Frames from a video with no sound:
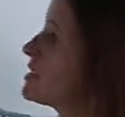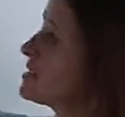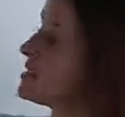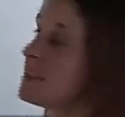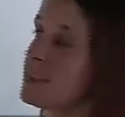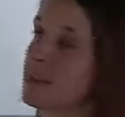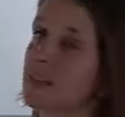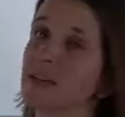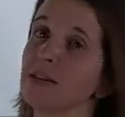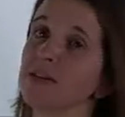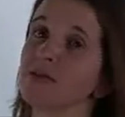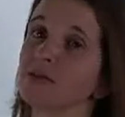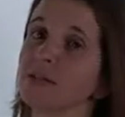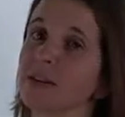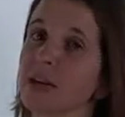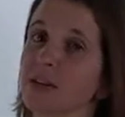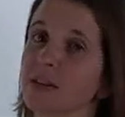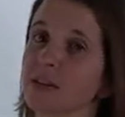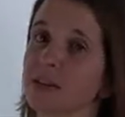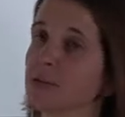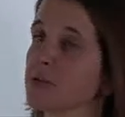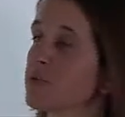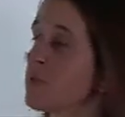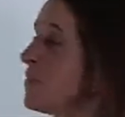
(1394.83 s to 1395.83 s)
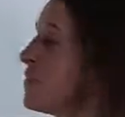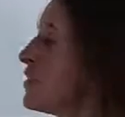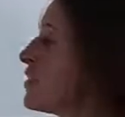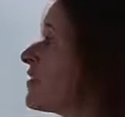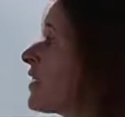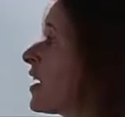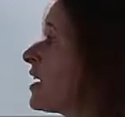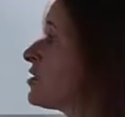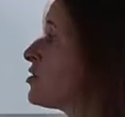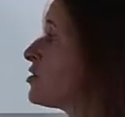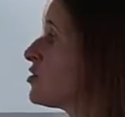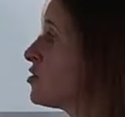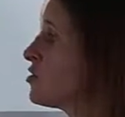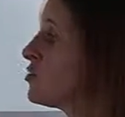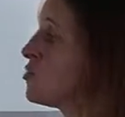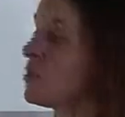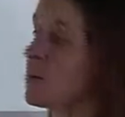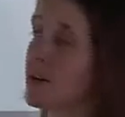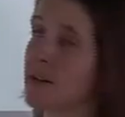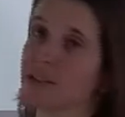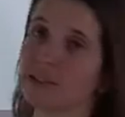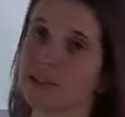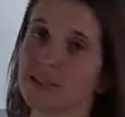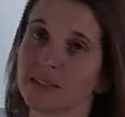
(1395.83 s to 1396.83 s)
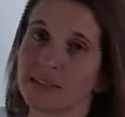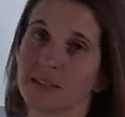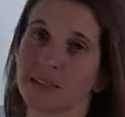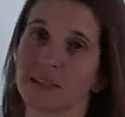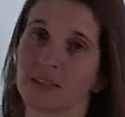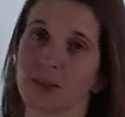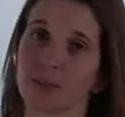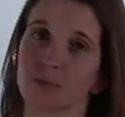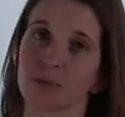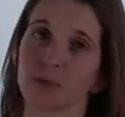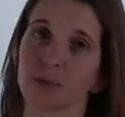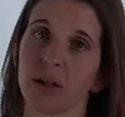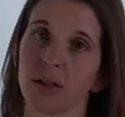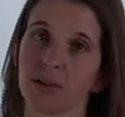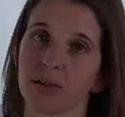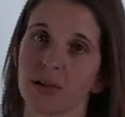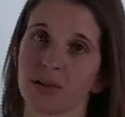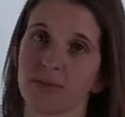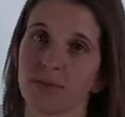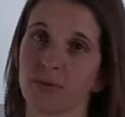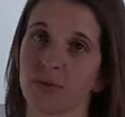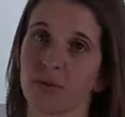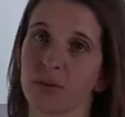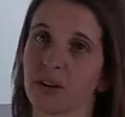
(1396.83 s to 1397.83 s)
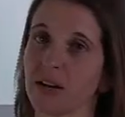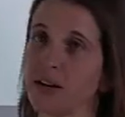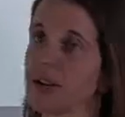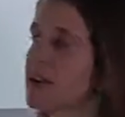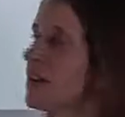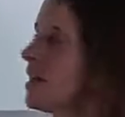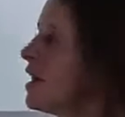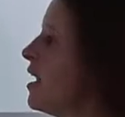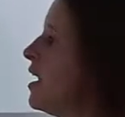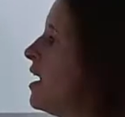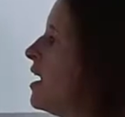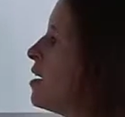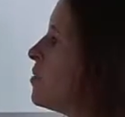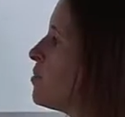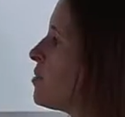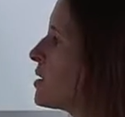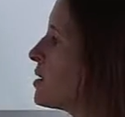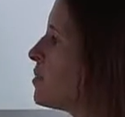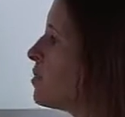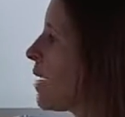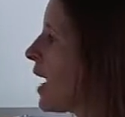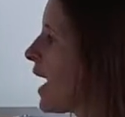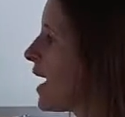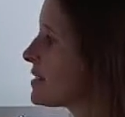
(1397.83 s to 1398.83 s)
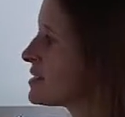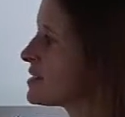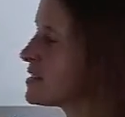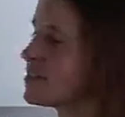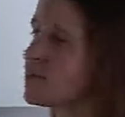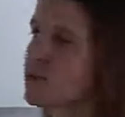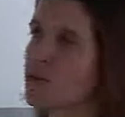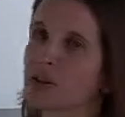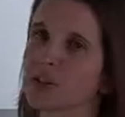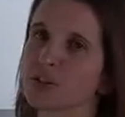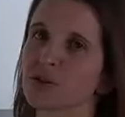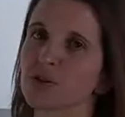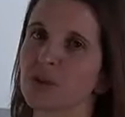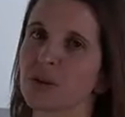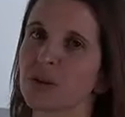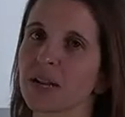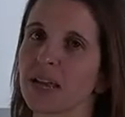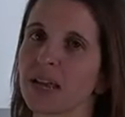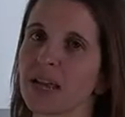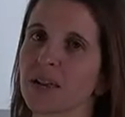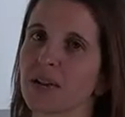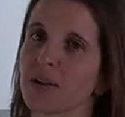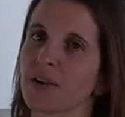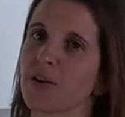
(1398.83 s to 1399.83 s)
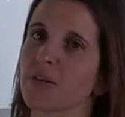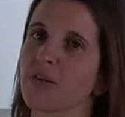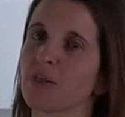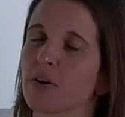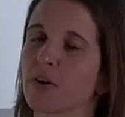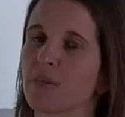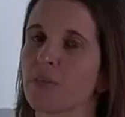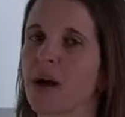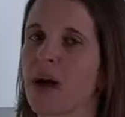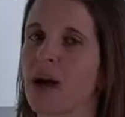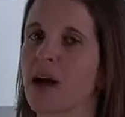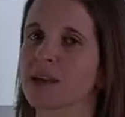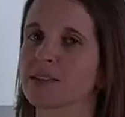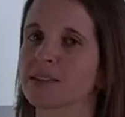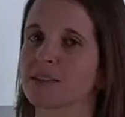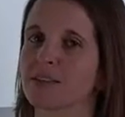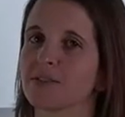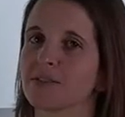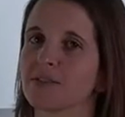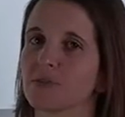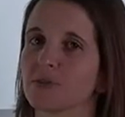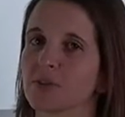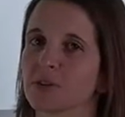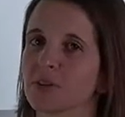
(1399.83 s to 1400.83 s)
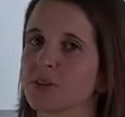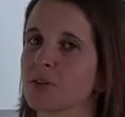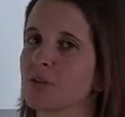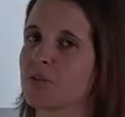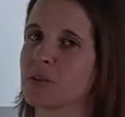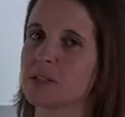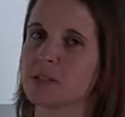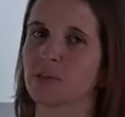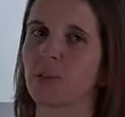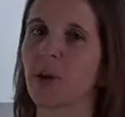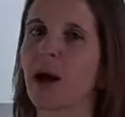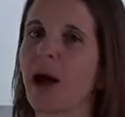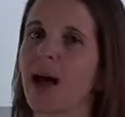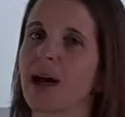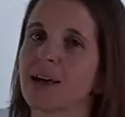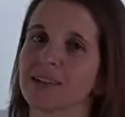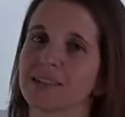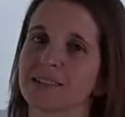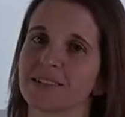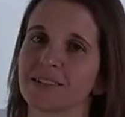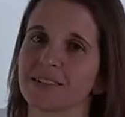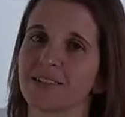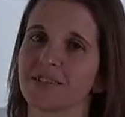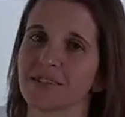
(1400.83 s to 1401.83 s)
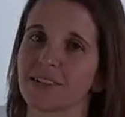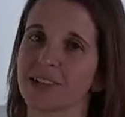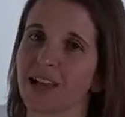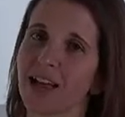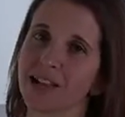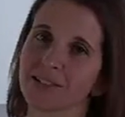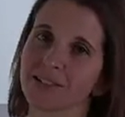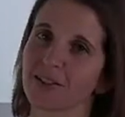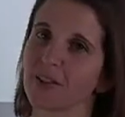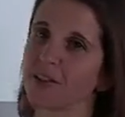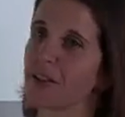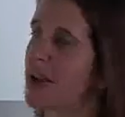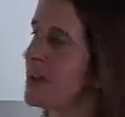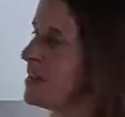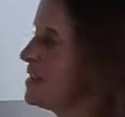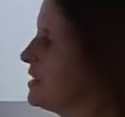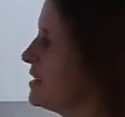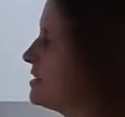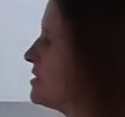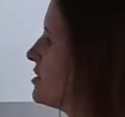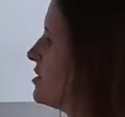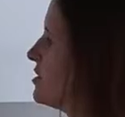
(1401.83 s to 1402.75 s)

to see your second derivative. I do want to see that you're plugging 4 in. But a positive 128 over a positive 4 cubed is positive, and that's all I need